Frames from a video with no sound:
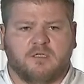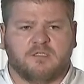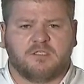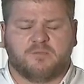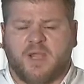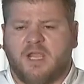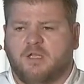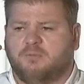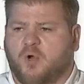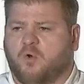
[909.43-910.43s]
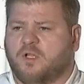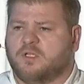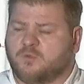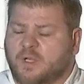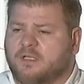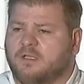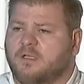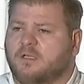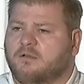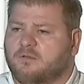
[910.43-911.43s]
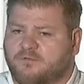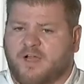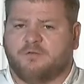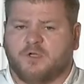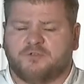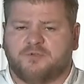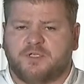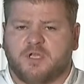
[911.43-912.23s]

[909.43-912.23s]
Spain, Poland, Sweden, 5 countries,